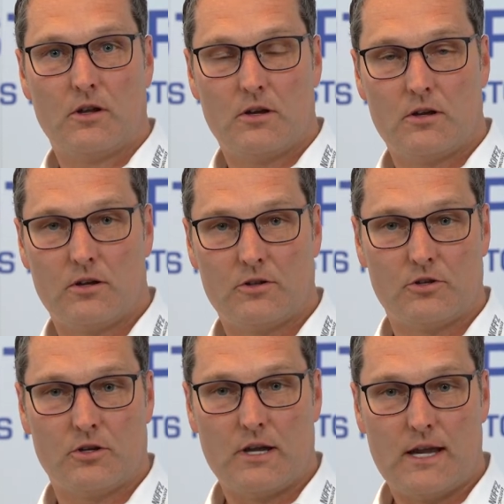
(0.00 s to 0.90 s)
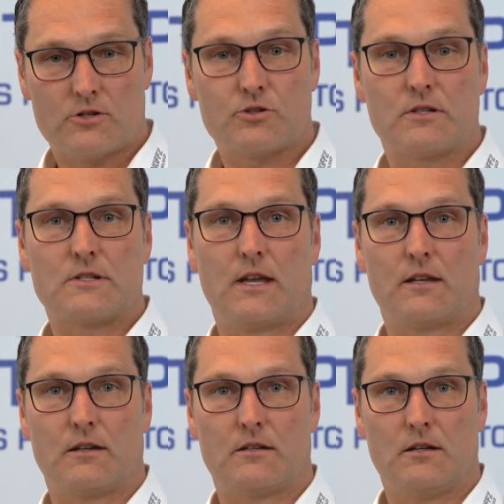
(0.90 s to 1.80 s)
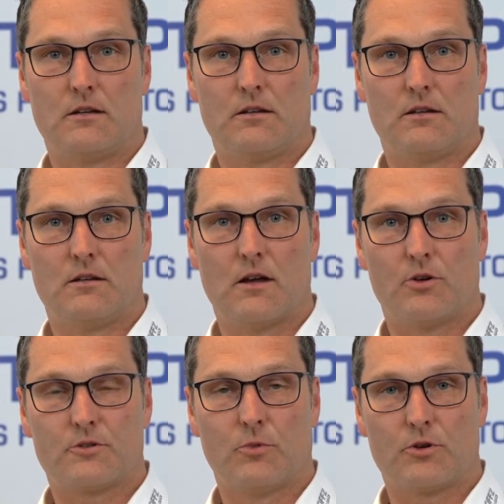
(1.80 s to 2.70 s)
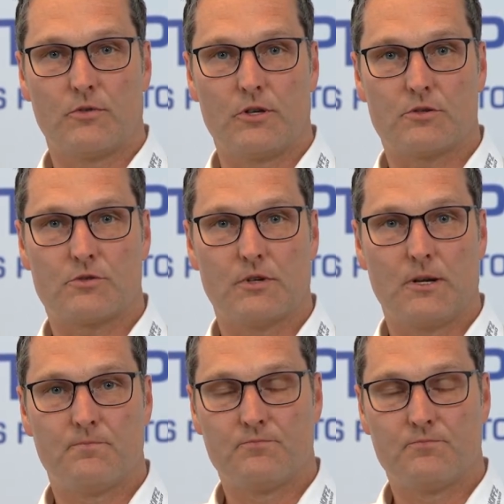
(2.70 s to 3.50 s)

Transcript: the actual standard in the automotive industry.